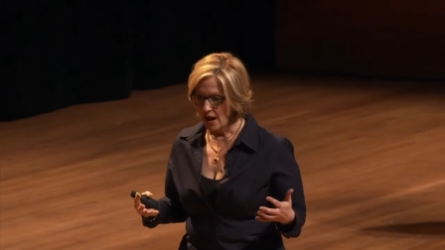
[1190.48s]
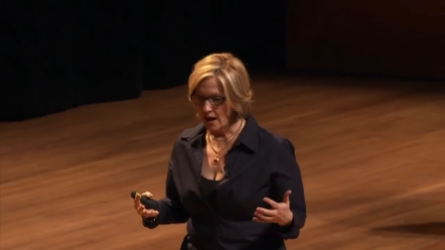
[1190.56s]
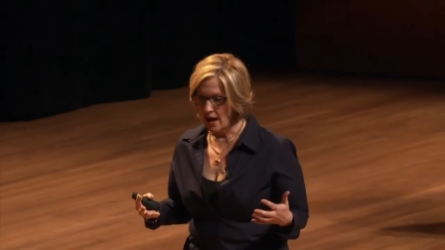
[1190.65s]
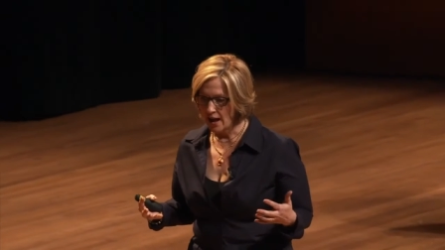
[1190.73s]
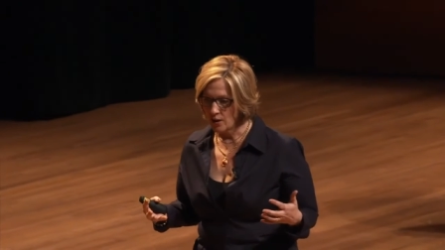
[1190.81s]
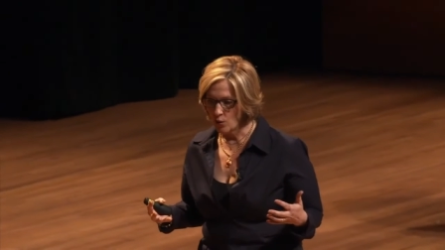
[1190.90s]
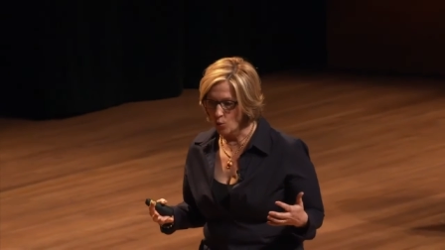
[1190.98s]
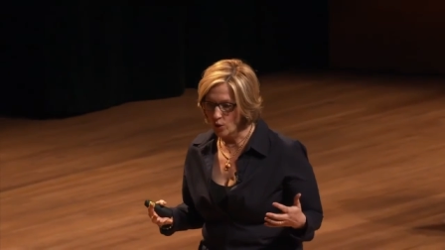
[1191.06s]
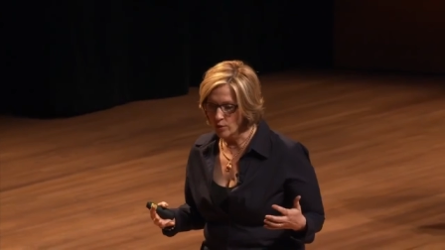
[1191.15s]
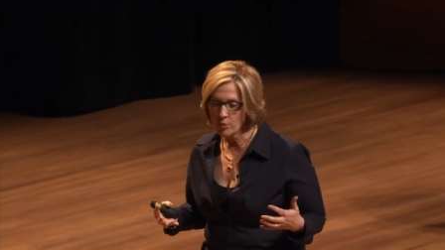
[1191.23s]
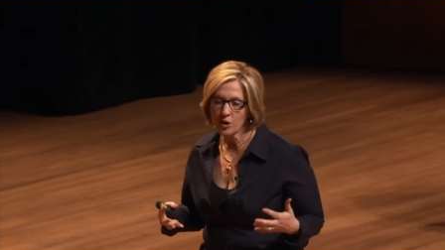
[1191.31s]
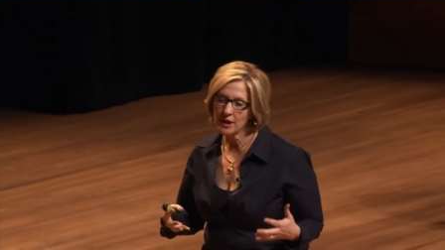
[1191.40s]
and
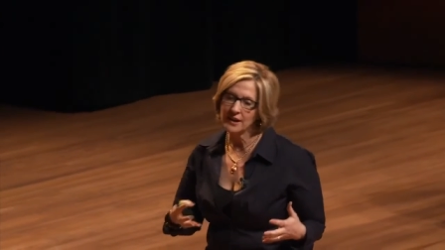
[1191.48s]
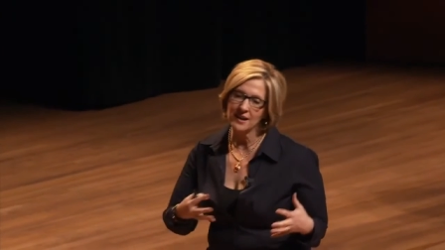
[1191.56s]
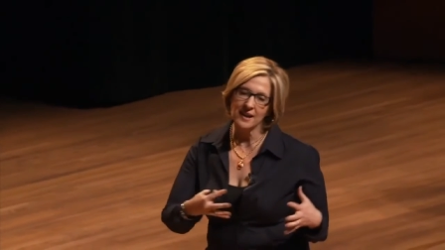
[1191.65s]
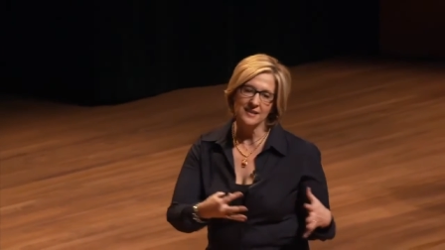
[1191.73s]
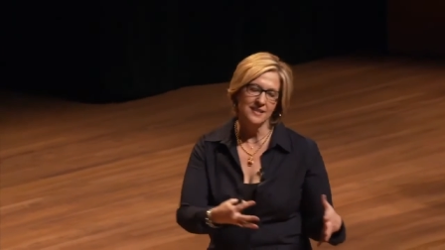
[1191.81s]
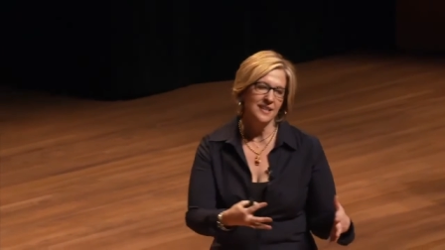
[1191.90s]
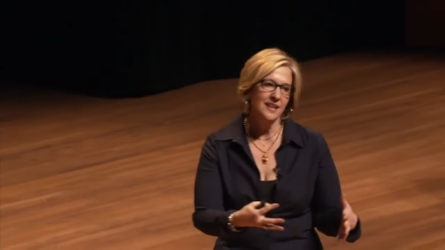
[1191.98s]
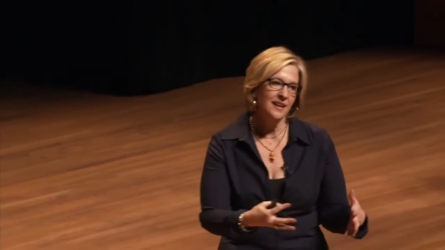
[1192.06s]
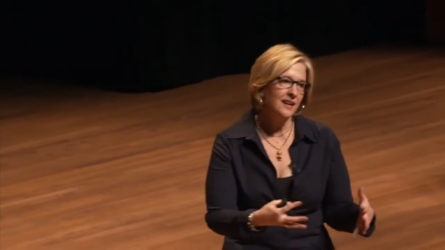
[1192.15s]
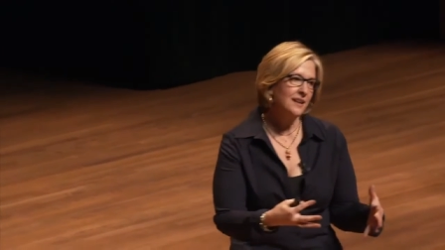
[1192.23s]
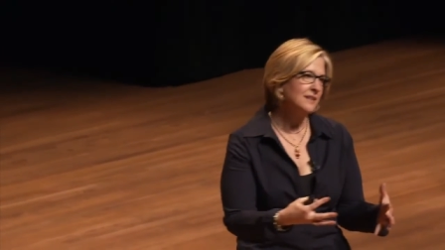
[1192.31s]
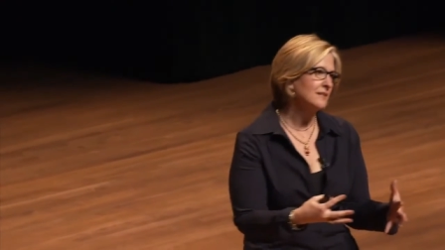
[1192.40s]
we're putting an
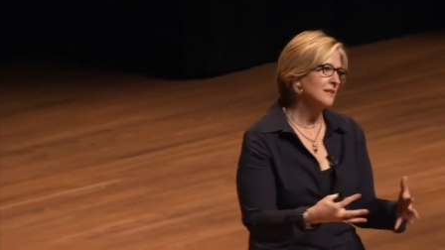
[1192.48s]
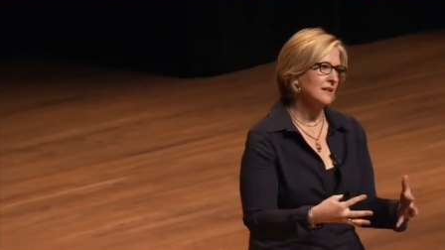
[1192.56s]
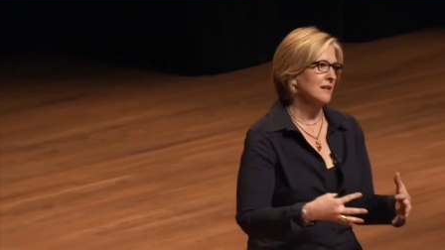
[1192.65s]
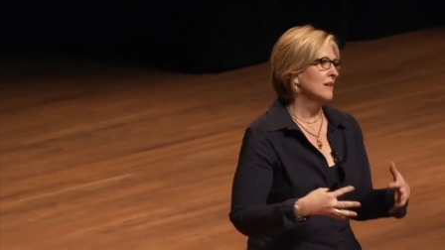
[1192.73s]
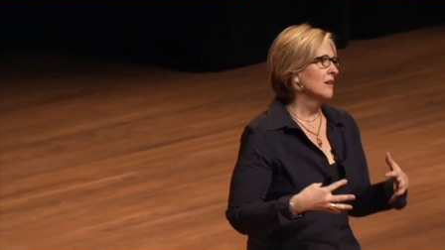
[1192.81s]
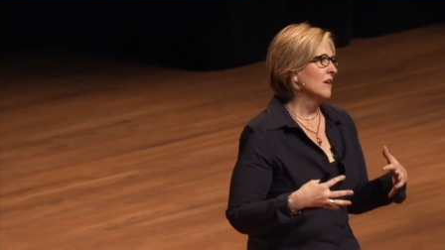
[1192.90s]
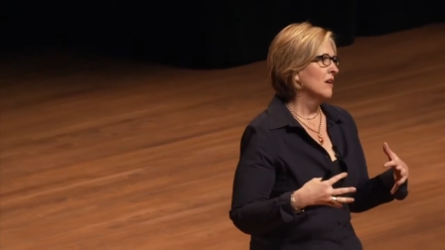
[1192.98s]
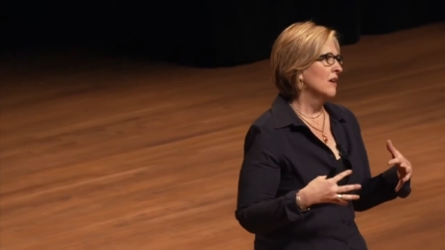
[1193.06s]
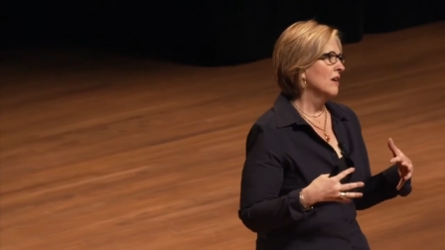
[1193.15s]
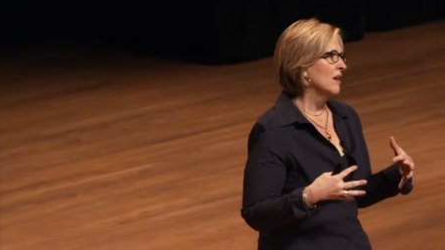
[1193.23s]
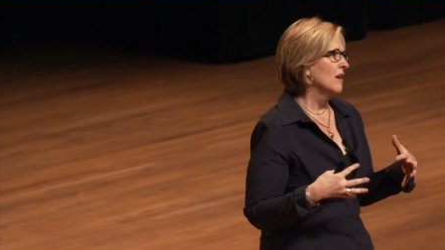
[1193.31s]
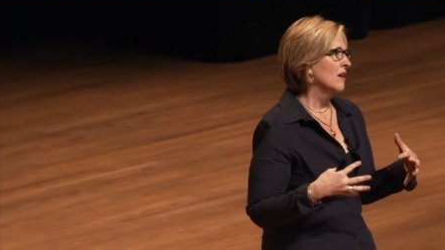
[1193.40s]
idea,
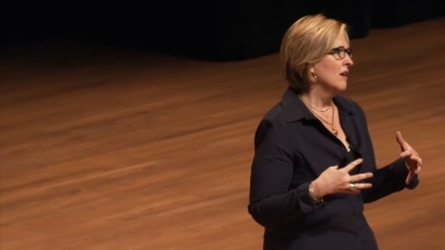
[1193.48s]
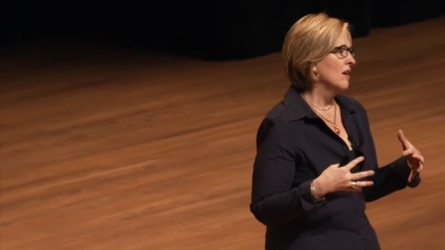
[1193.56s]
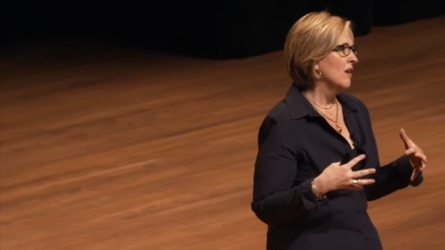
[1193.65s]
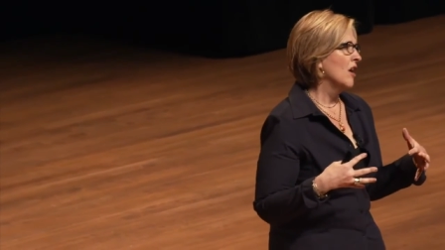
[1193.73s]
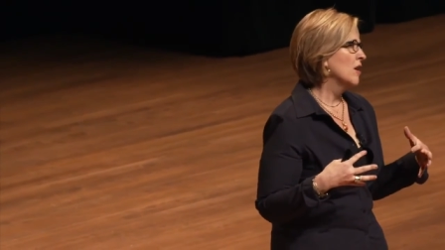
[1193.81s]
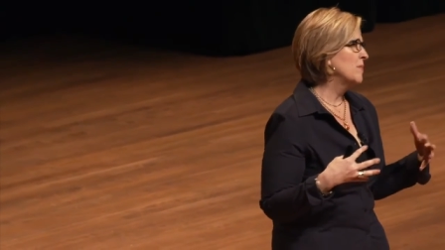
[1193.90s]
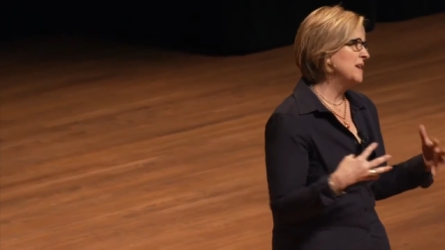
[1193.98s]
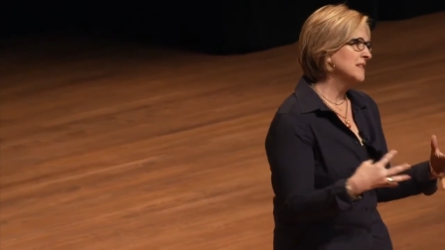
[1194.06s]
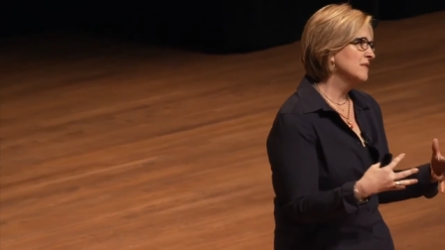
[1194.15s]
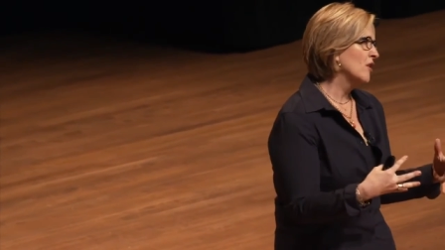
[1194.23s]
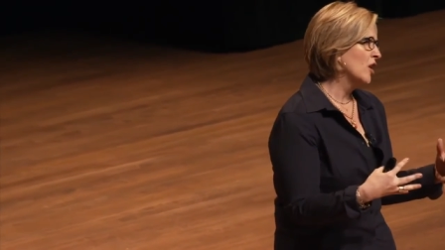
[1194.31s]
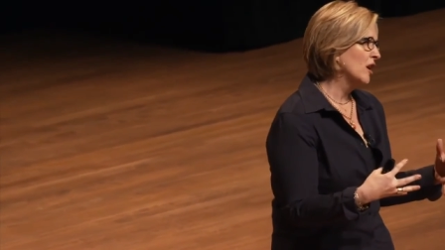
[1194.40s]
our
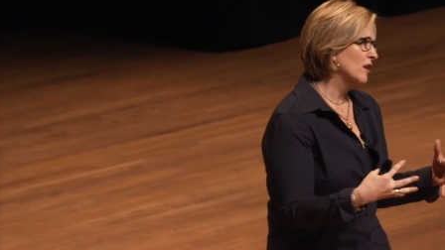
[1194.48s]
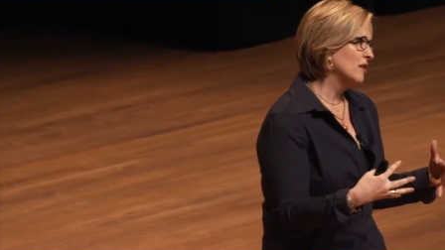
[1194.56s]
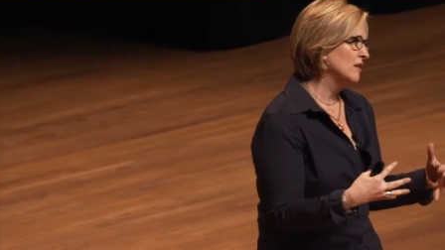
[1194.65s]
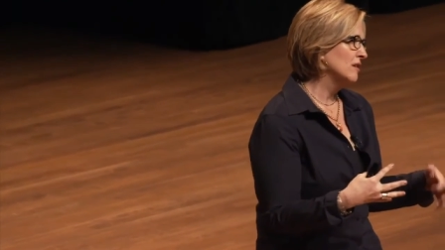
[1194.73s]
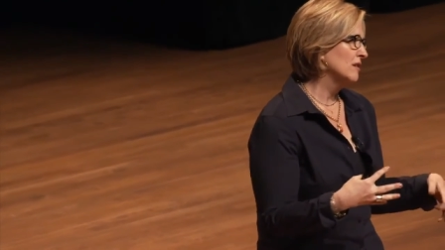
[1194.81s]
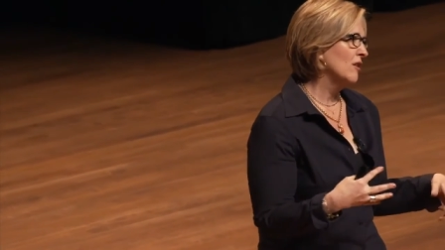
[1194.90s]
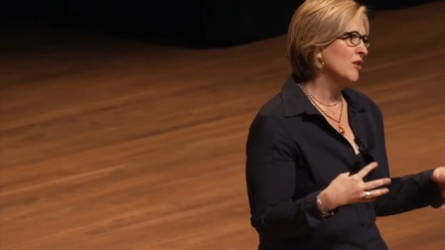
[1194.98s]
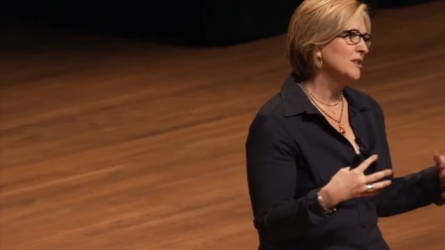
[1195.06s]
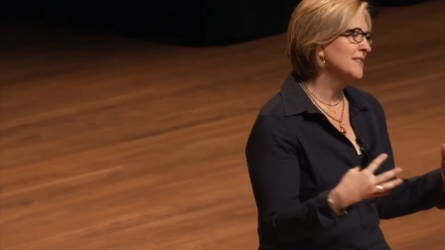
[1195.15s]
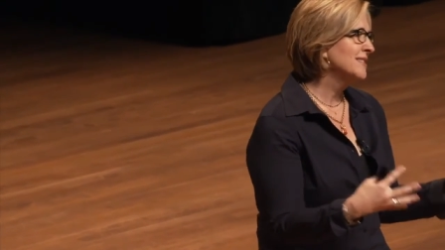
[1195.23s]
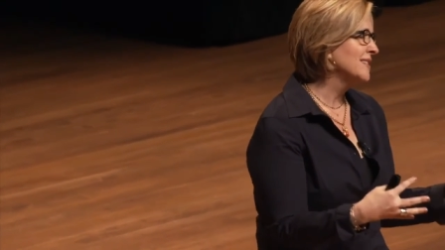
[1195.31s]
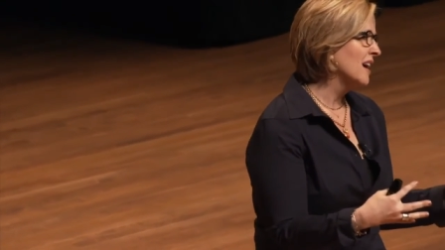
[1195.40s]
piece of art,
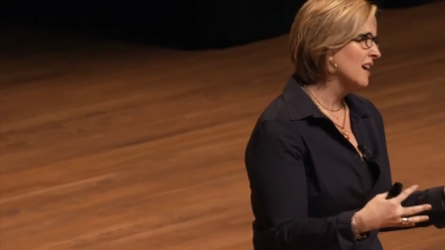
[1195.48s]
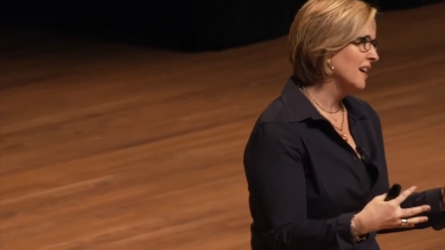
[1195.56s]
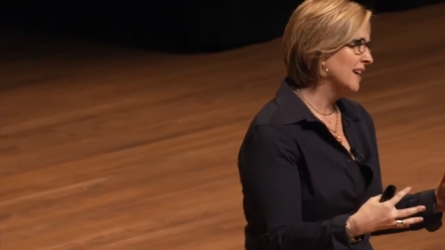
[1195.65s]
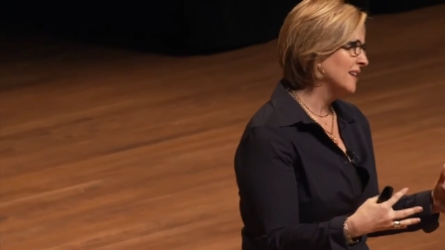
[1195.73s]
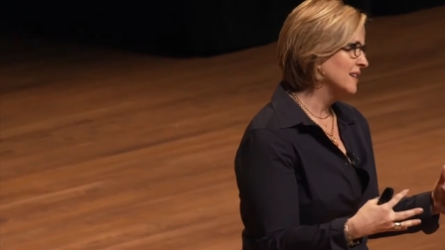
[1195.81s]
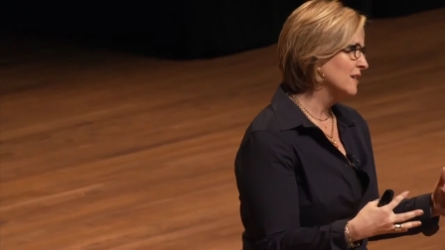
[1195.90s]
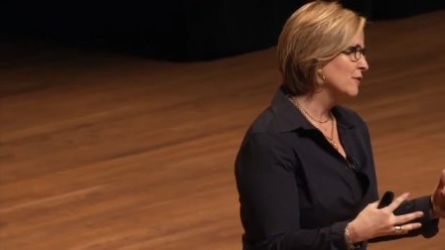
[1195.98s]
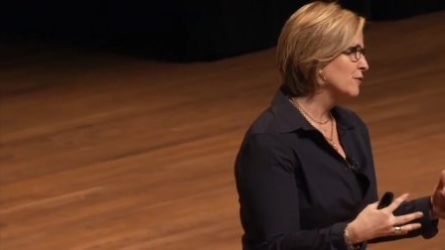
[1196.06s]
our design